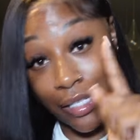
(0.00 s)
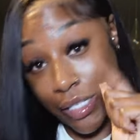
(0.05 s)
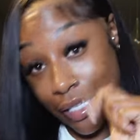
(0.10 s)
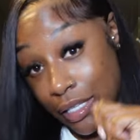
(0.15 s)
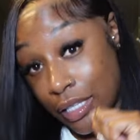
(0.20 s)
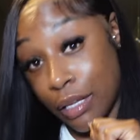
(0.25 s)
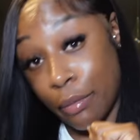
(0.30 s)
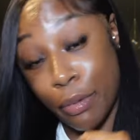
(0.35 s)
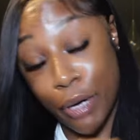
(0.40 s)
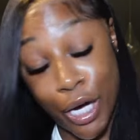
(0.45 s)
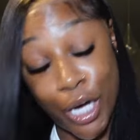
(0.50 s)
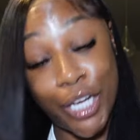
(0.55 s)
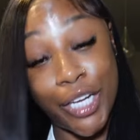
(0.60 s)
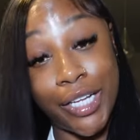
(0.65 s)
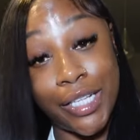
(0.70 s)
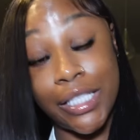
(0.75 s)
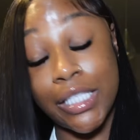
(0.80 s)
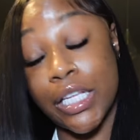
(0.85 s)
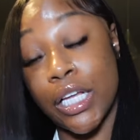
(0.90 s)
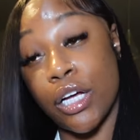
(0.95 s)
to either burn
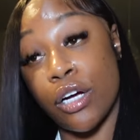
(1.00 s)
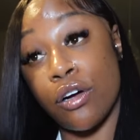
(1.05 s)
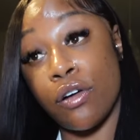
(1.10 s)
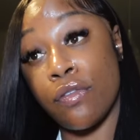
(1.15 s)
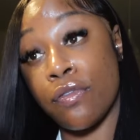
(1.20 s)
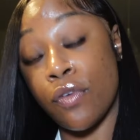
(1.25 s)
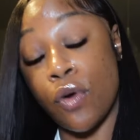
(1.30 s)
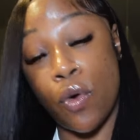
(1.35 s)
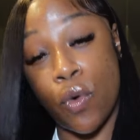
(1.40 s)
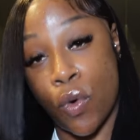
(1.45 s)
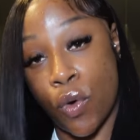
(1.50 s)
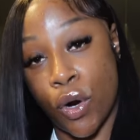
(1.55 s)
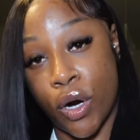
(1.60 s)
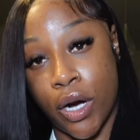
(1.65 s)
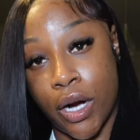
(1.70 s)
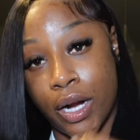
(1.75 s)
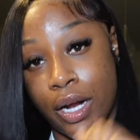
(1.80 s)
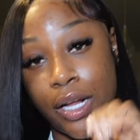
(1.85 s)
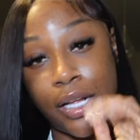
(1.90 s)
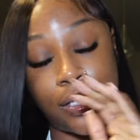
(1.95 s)
yourself
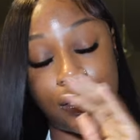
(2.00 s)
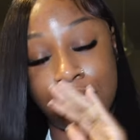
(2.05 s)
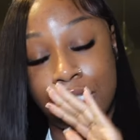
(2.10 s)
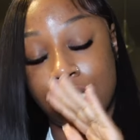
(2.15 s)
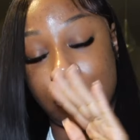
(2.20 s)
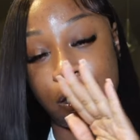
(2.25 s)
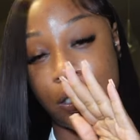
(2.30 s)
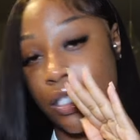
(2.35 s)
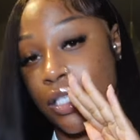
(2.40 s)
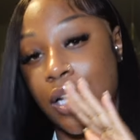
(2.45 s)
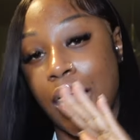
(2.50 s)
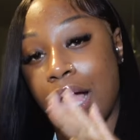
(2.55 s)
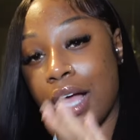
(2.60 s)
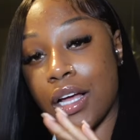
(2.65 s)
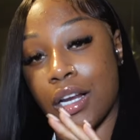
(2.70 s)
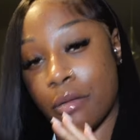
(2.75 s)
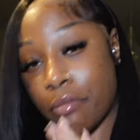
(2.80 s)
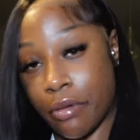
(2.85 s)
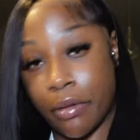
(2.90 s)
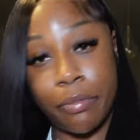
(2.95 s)
or it's just not
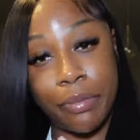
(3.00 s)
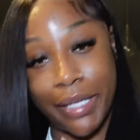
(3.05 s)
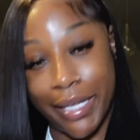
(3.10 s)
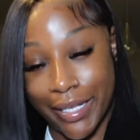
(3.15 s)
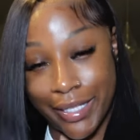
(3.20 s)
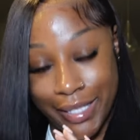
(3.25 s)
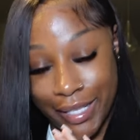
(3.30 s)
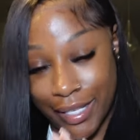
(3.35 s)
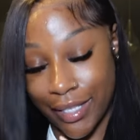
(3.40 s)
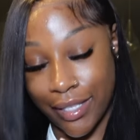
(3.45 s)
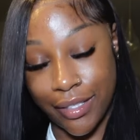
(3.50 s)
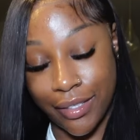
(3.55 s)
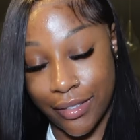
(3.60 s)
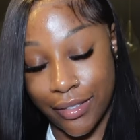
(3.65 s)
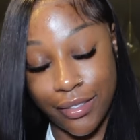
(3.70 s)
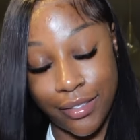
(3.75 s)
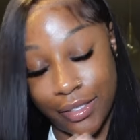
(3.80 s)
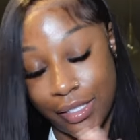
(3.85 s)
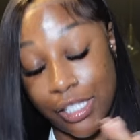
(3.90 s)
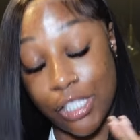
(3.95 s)
going to be pleasant.
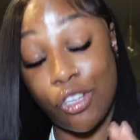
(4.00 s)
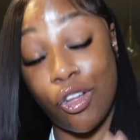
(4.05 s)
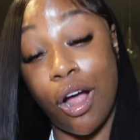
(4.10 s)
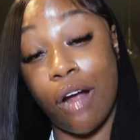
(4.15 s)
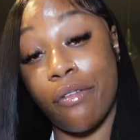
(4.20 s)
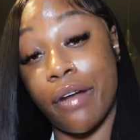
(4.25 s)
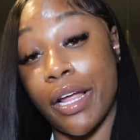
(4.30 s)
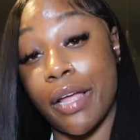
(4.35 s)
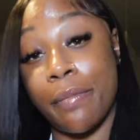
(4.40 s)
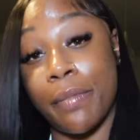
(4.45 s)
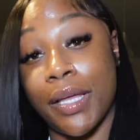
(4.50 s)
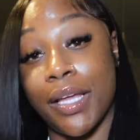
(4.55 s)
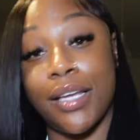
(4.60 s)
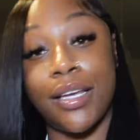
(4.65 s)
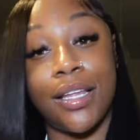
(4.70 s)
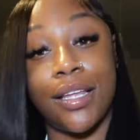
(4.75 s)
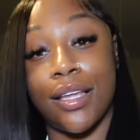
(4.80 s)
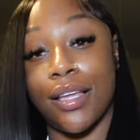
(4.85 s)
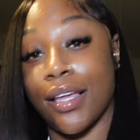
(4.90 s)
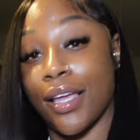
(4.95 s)
So I recommend
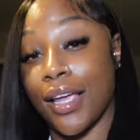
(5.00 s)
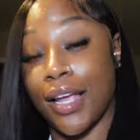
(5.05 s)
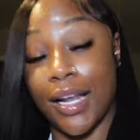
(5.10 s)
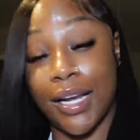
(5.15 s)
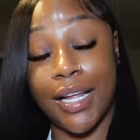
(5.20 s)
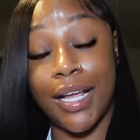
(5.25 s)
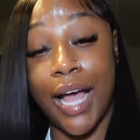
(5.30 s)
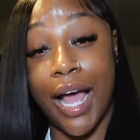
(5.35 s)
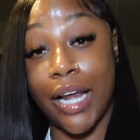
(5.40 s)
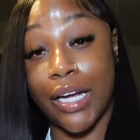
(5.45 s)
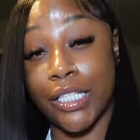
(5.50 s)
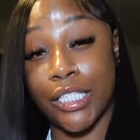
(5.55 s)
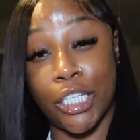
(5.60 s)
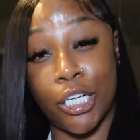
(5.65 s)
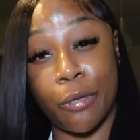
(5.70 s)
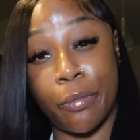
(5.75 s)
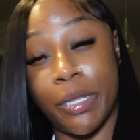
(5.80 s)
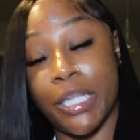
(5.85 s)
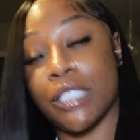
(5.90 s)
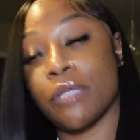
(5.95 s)
any kind of
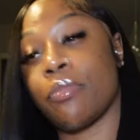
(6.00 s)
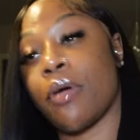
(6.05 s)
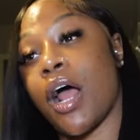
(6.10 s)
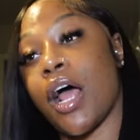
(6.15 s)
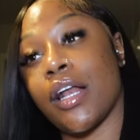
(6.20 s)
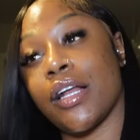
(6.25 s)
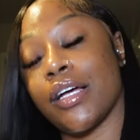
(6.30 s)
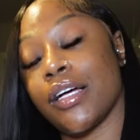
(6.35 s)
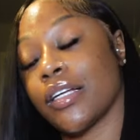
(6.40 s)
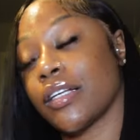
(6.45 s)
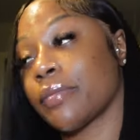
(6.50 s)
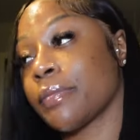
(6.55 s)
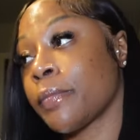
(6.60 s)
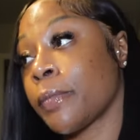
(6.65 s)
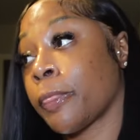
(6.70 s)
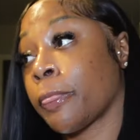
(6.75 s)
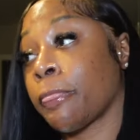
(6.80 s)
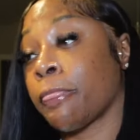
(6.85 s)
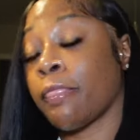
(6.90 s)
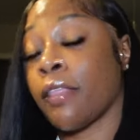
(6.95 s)
gel-based product.
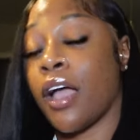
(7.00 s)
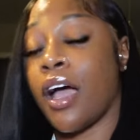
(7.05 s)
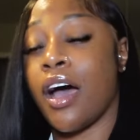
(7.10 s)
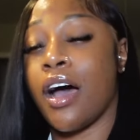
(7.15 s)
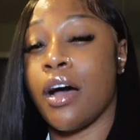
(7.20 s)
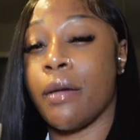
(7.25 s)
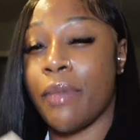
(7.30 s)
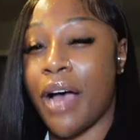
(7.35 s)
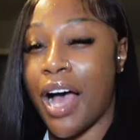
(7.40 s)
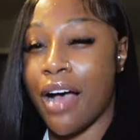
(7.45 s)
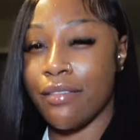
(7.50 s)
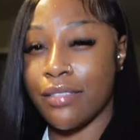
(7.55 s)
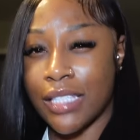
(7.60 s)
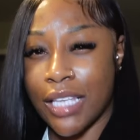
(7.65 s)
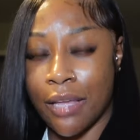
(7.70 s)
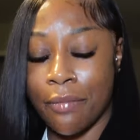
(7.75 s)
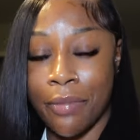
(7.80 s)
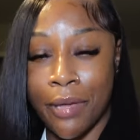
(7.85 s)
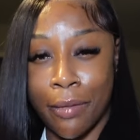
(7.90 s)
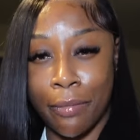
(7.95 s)
I've
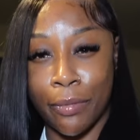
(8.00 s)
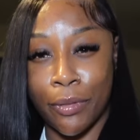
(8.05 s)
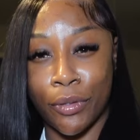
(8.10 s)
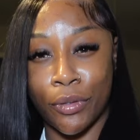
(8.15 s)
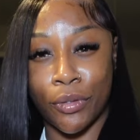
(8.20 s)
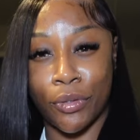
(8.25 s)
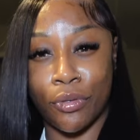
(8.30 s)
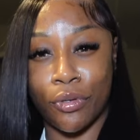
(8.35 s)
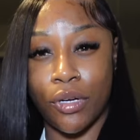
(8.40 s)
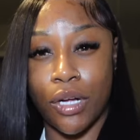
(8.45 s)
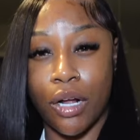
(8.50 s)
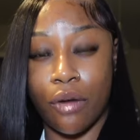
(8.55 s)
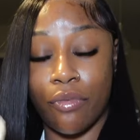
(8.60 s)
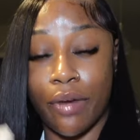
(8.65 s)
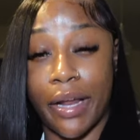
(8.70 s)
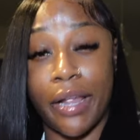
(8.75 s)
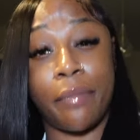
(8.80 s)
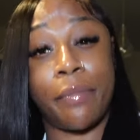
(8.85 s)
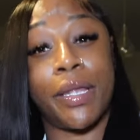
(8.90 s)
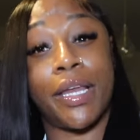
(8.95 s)
seen people
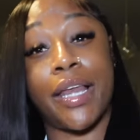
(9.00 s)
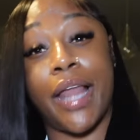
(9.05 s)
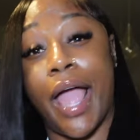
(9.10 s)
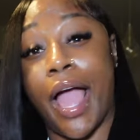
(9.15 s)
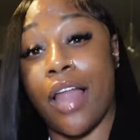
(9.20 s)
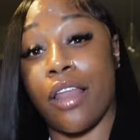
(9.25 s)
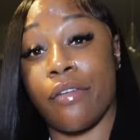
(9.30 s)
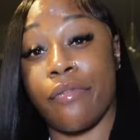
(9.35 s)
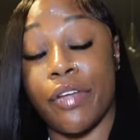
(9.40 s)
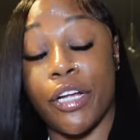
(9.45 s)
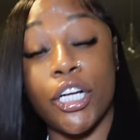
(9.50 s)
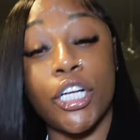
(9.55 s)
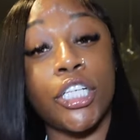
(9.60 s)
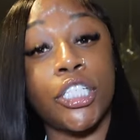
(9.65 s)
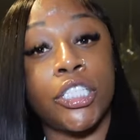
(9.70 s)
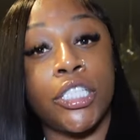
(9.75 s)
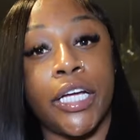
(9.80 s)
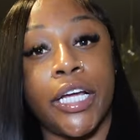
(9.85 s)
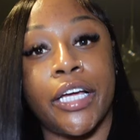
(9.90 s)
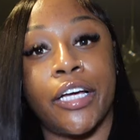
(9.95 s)
recommend aloe vera
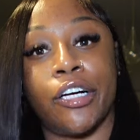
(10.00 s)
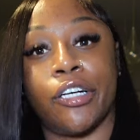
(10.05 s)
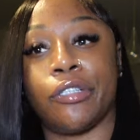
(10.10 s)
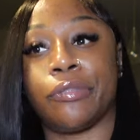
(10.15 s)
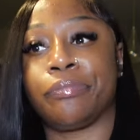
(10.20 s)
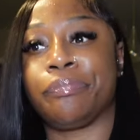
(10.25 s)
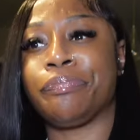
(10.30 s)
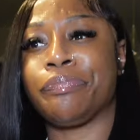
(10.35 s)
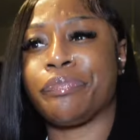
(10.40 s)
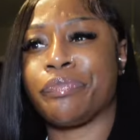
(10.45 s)
gel